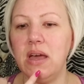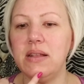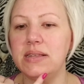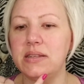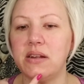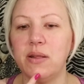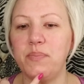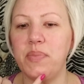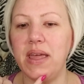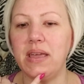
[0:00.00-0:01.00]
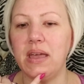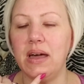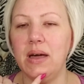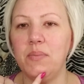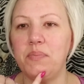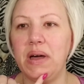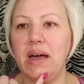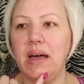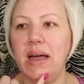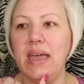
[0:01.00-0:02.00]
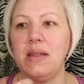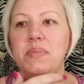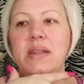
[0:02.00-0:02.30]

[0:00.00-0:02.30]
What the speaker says: Not necessarily breaking up, but I